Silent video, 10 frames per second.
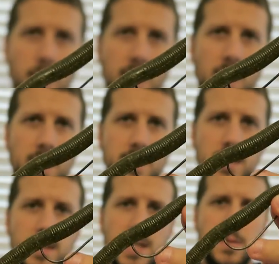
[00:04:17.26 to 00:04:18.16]
Had a lot of
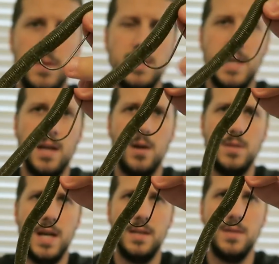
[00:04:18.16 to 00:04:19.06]
success with the Senko.
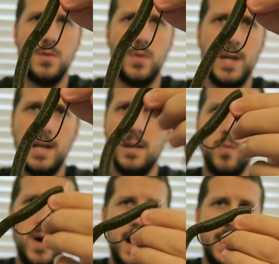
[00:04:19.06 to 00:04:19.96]
Texas rigged,
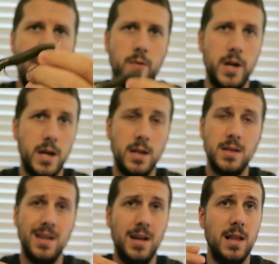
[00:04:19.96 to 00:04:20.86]
wacky
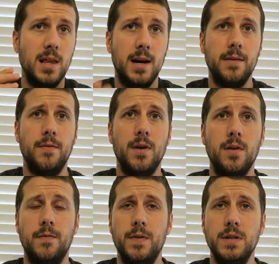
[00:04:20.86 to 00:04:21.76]
rigged. A lot of
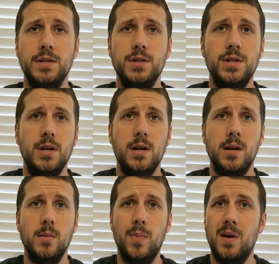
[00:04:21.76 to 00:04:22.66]
good fish this year out
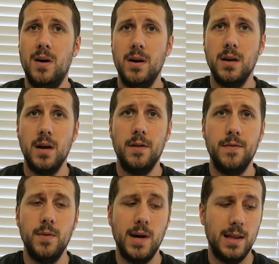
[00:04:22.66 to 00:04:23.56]
of the pond. Caught a
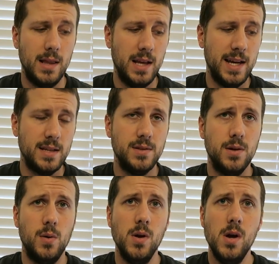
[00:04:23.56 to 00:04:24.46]
few out of the lake,
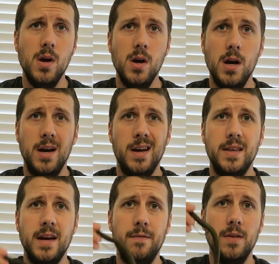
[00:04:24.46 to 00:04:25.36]
so
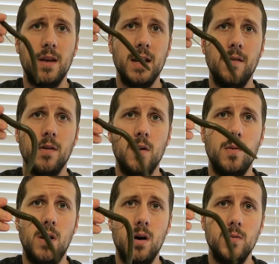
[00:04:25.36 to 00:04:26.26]
definitely can never go
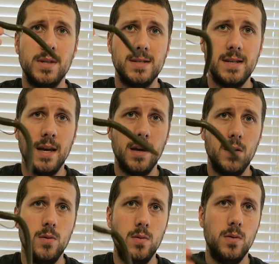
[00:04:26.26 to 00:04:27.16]
wrong with a
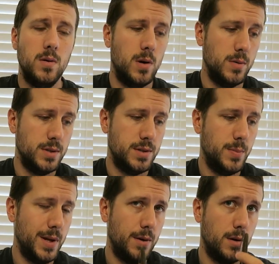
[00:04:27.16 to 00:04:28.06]
Senko. Always should
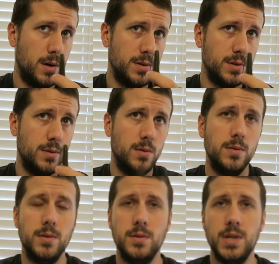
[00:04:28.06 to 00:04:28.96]
be in your
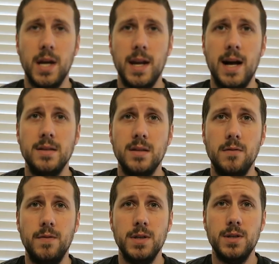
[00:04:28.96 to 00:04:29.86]
arsenal. Check it out, see
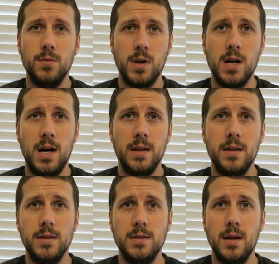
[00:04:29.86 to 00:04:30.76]
the fish that were caught
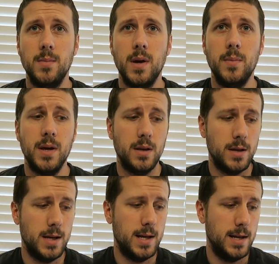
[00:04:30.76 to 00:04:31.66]
in this upcoming
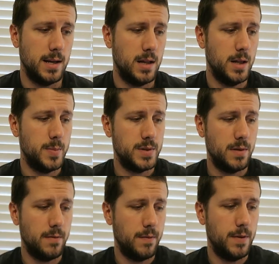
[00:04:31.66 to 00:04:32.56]
clips
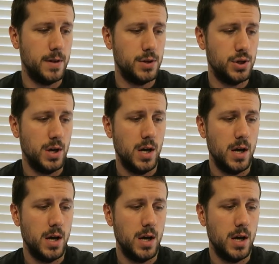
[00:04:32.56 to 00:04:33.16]
of the fish.